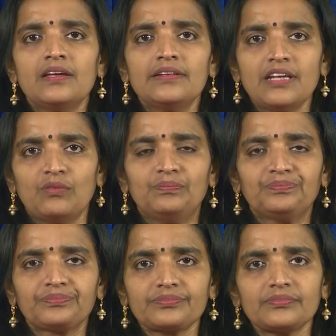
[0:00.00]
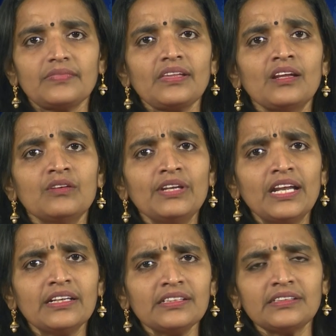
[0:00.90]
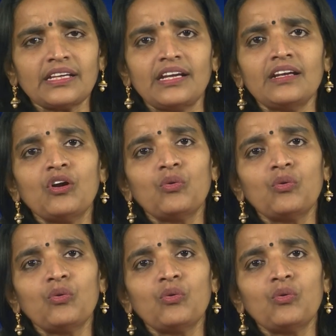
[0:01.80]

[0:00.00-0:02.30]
Now, we will understand